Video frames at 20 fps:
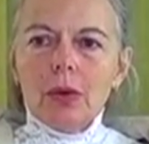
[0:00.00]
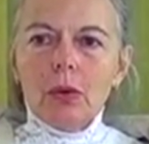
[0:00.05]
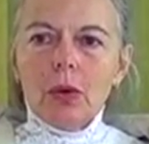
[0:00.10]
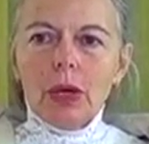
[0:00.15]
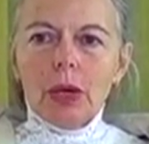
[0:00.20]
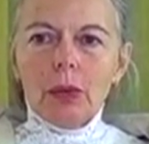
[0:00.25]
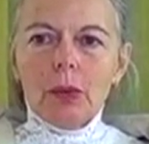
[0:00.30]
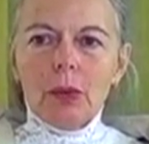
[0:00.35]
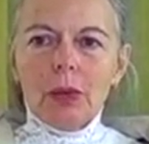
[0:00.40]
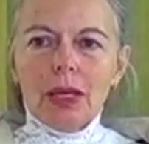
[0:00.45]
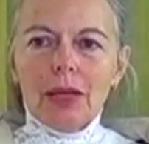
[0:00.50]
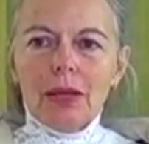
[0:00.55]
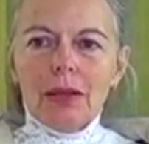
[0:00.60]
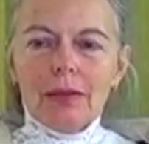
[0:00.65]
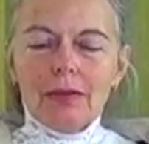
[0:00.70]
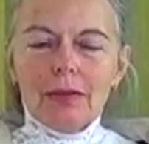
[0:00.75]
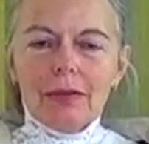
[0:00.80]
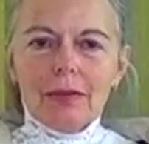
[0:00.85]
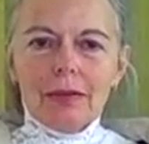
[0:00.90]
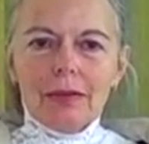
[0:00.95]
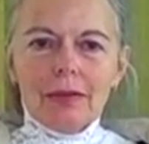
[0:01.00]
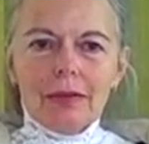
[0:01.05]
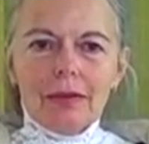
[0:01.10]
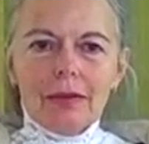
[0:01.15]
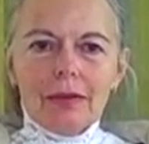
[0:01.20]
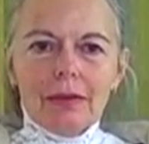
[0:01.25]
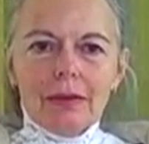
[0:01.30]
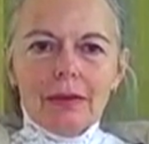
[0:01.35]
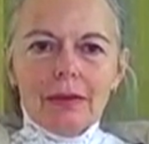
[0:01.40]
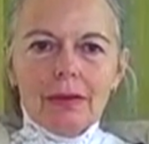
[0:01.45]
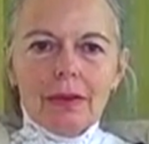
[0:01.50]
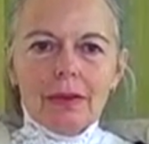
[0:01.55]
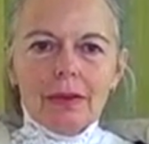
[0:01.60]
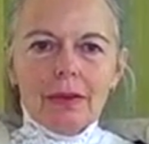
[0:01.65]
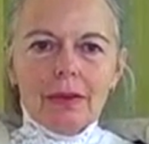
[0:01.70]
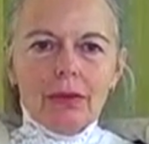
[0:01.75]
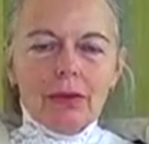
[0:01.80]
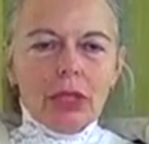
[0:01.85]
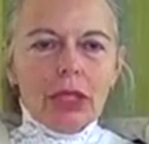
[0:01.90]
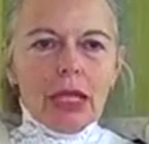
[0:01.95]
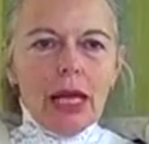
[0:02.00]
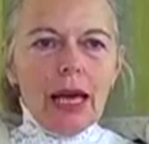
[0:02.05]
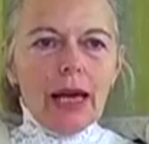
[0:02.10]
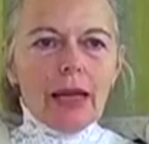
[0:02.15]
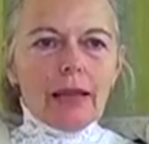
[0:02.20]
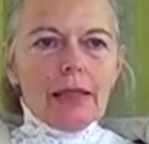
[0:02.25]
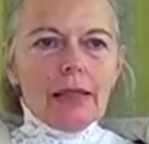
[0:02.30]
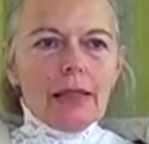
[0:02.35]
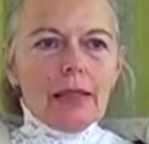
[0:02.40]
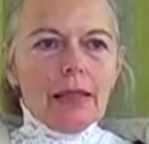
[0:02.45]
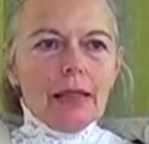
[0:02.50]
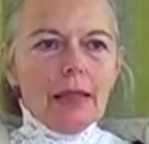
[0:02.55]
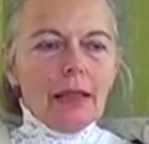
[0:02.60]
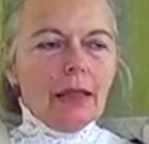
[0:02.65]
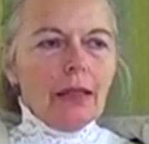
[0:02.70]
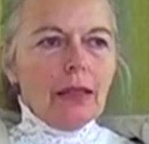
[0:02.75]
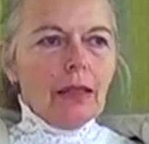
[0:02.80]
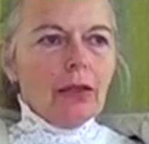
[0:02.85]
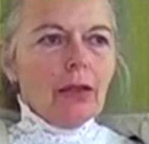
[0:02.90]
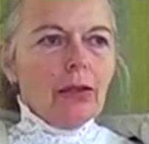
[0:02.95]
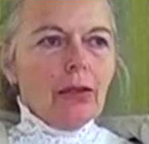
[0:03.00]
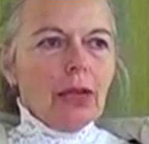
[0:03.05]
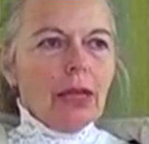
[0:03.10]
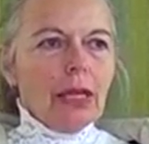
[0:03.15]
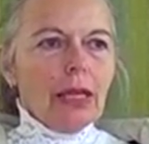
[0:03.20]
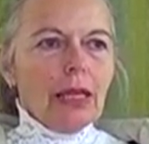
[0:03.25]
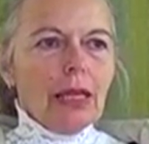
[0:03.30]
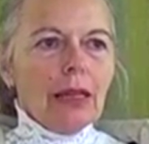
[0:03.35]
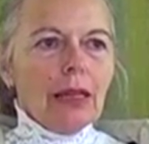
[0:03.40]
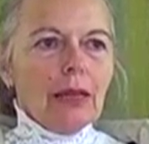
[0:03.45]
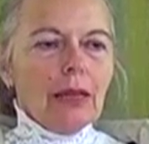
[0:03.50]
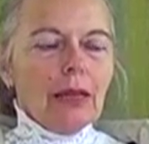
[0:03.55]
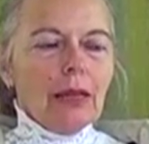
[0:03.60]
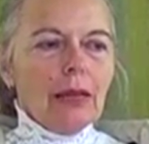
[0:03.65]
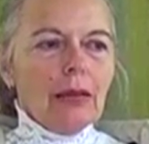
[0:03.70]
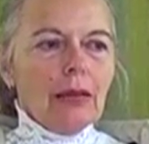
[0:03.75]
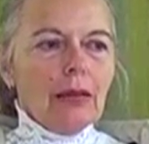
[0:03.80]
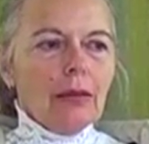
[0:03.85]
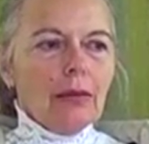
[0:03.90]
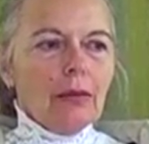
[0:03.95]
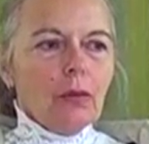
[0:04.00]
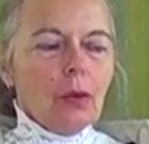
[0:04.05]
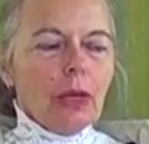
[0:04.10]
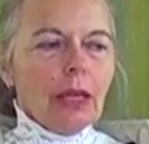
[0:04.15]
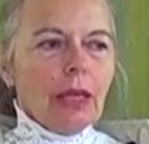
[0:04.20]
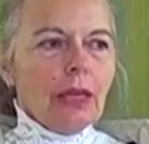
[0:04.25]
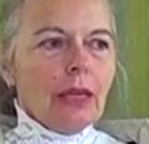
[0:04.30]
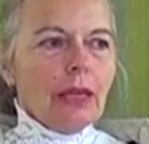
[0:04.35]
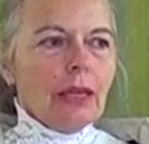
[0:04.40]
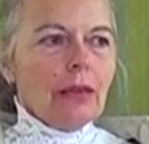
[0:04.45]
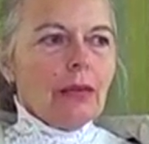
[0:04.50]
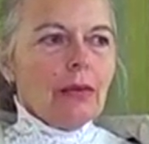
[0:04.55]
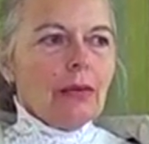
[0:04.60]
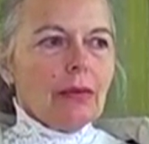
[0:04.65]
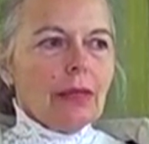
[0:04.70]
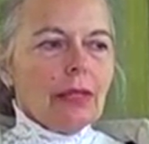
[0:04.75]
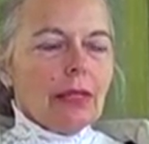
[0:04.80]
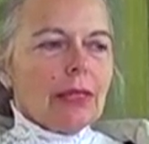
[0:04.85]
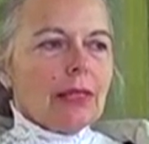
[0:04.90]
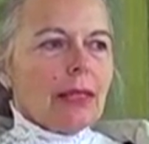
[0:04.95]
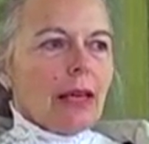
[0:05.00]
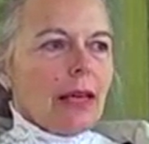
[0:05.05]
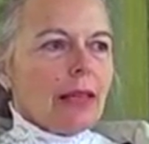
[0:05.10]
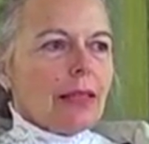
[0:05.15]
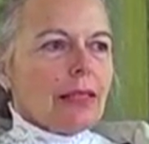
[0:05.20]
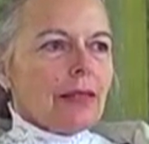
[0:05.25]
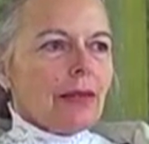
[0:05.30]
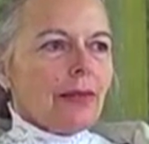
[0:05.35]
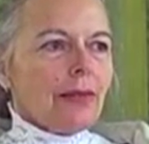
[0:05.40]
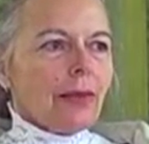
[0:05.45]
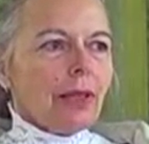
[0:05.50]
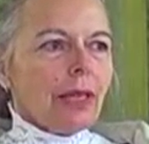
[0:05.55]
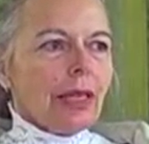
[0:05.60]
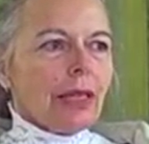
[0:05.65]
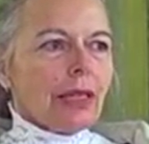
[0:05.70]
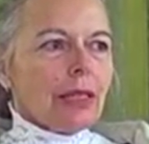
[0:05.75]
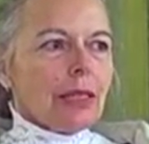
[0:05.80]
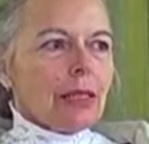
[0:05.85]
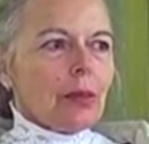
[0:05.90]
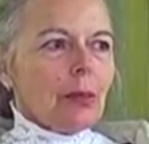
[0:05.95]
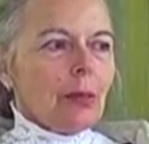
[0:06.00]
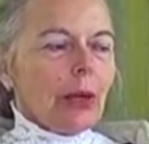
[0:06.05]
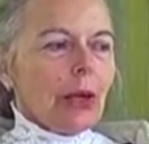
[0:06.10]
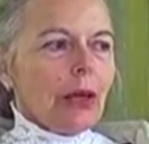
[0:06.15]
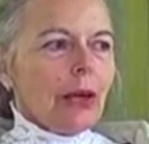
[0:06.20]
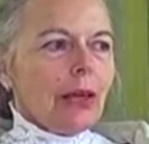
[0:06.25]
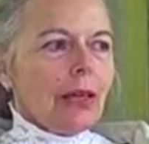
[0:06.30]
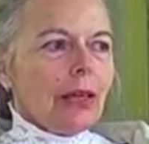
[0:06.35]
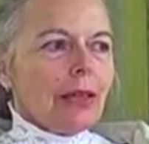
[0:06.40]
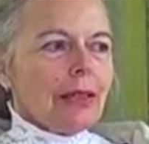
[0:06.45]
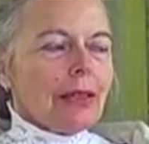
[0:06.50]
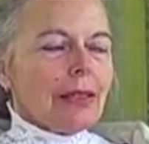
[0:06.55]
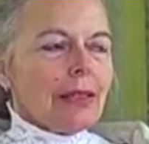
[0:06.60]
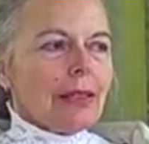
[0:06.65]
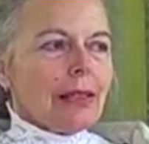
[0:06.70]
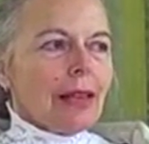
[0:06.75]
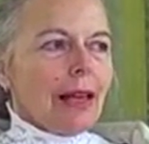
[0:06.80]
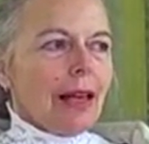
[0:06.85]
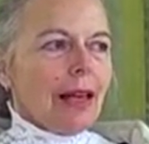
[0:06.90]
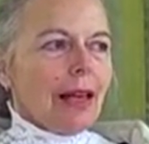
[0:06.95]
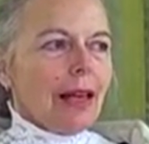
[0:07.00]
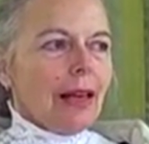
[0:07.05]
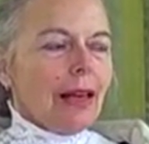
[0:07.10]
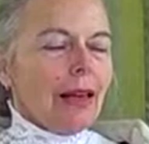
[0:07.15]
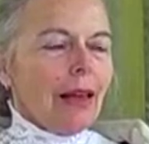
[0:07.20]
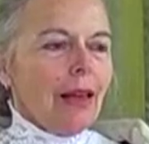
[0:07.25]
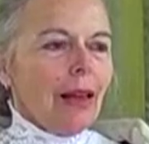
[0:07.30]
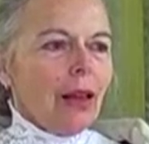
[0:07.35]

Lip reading: When we relax to the degree that we decisively experience that,